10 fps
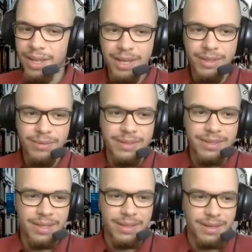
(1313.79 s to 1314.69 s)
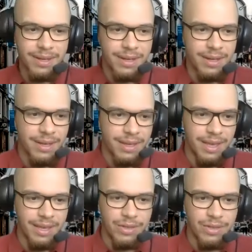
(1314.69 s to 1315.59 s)
I noticed that
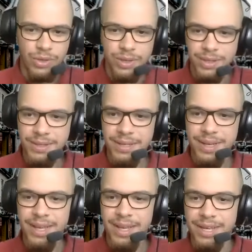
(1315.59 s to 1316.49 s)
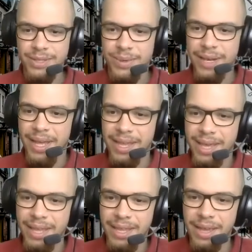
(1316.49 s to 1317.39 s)
Katie joined us as well. Hey,
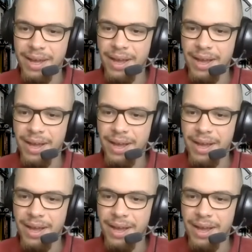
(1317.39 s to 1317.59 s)
Katie.